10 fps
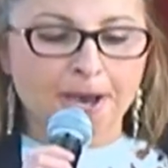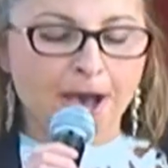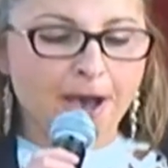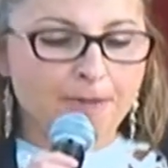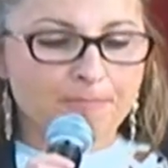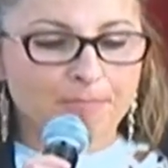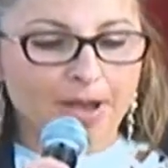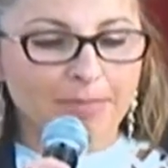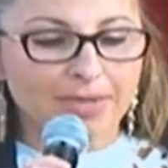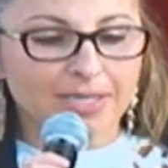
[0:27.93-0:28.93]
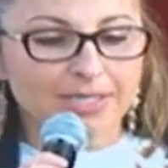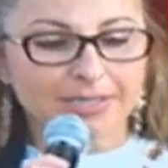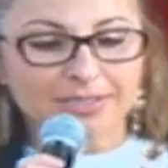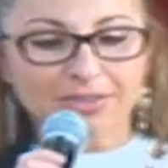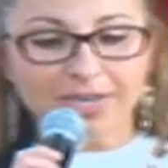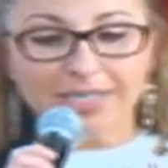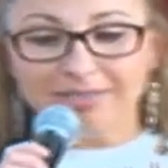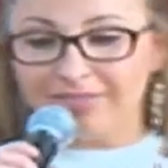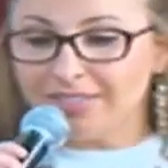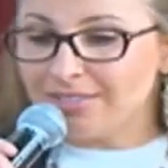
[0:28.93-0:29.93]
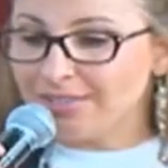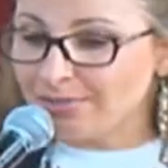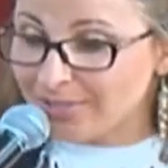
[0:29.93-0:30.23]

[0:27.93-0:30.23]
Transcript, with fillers: Um, I'm going to try to convince you,